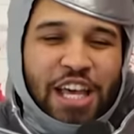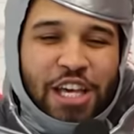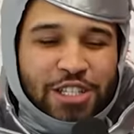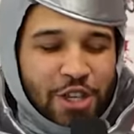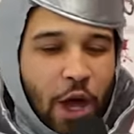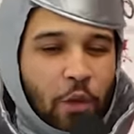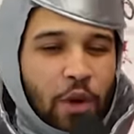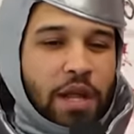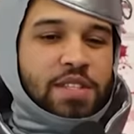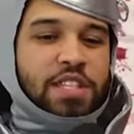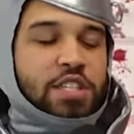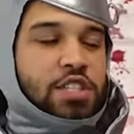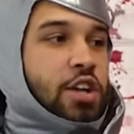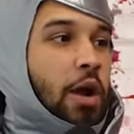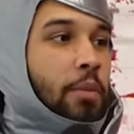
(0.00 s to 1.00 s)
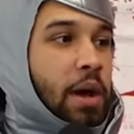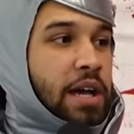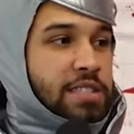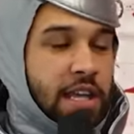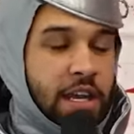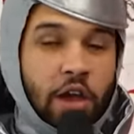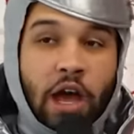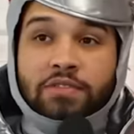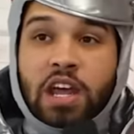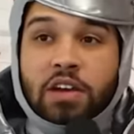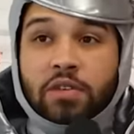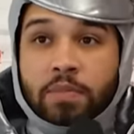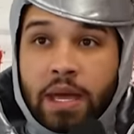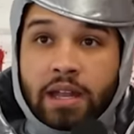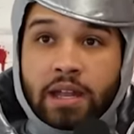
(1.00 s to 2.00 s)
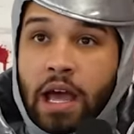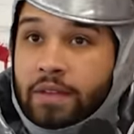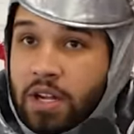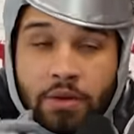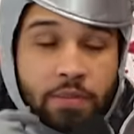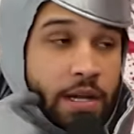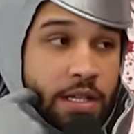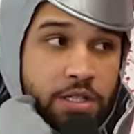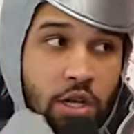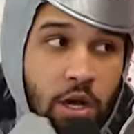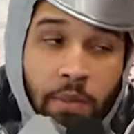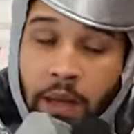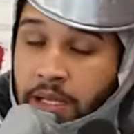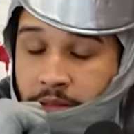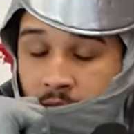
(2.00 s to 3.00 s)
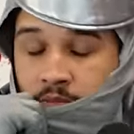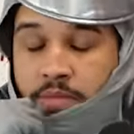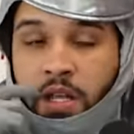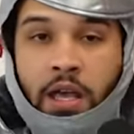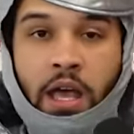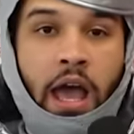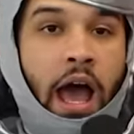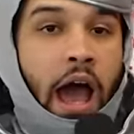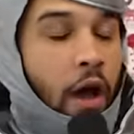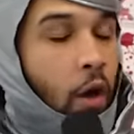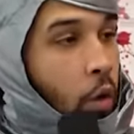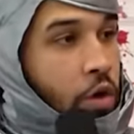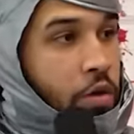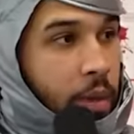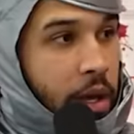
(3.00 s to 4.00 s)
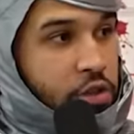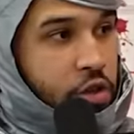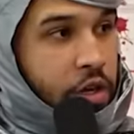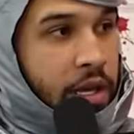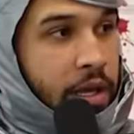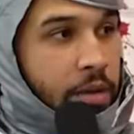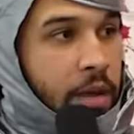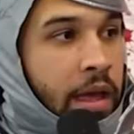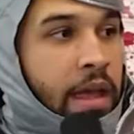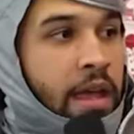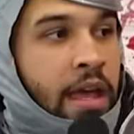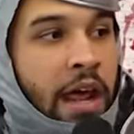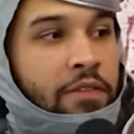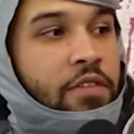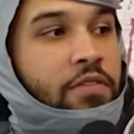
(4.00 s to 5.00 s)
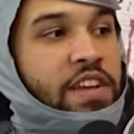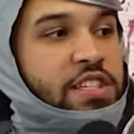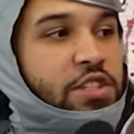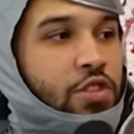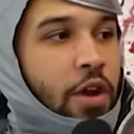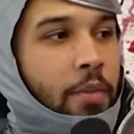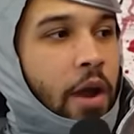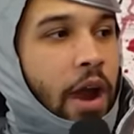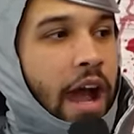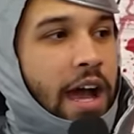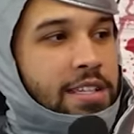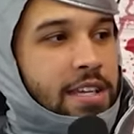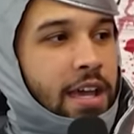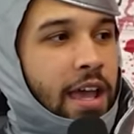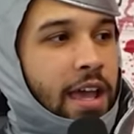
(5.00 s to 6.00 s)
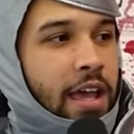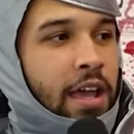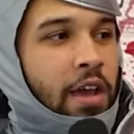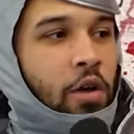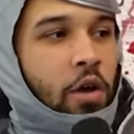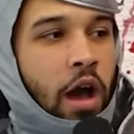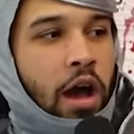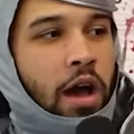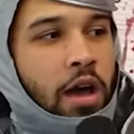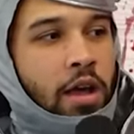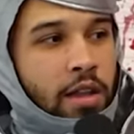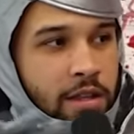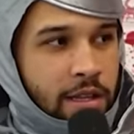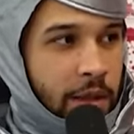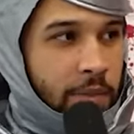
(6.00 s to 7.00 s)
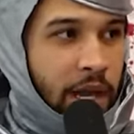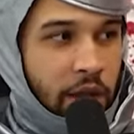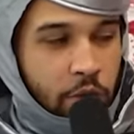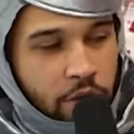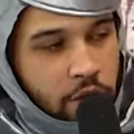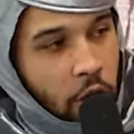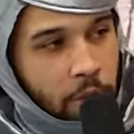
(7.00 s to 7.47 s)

So I went up to the Starbucks and I've never been in a Starbucks. I ordered my drink. Can I have a venti strawberry acai lemonade with no